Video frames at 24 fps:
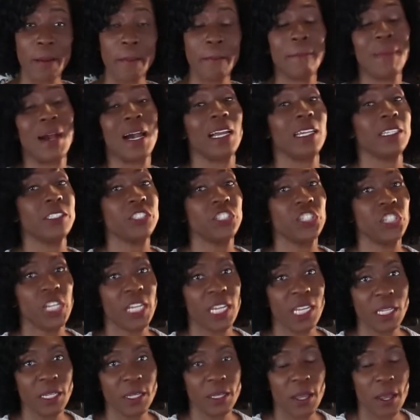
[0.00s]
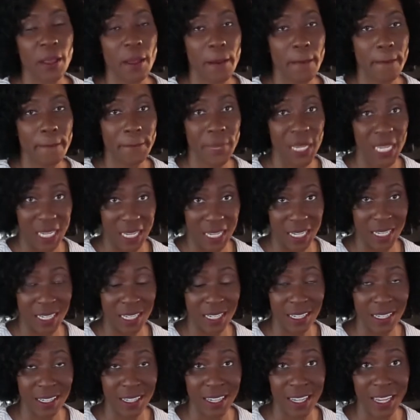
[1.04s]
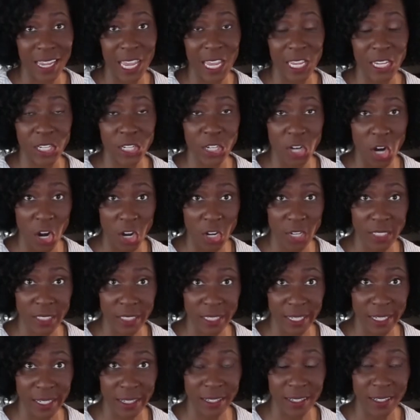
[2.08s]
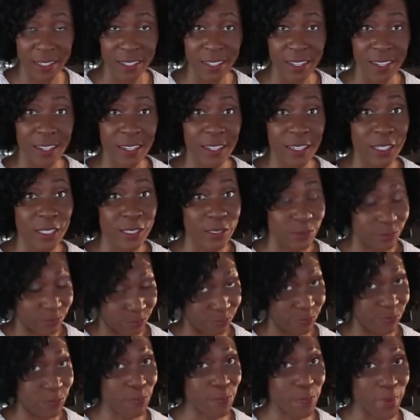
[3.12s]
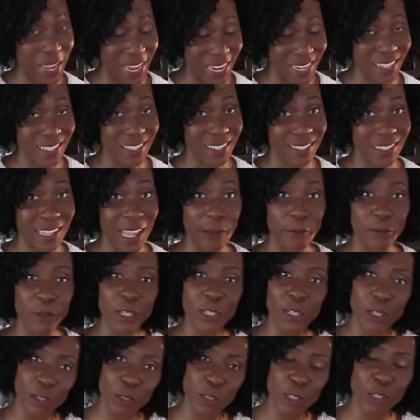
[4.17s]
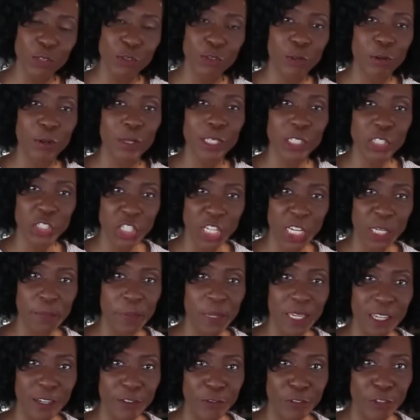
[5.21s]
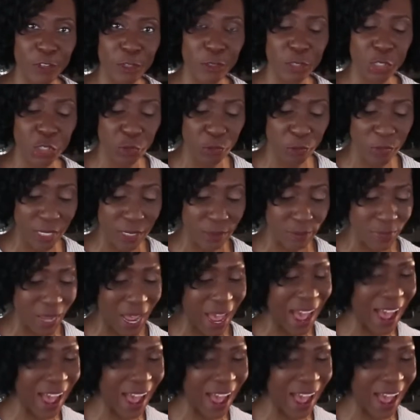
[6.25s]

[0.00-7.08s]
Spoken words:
my chickpea and garlic base that we use for the chickpea infused shrimp.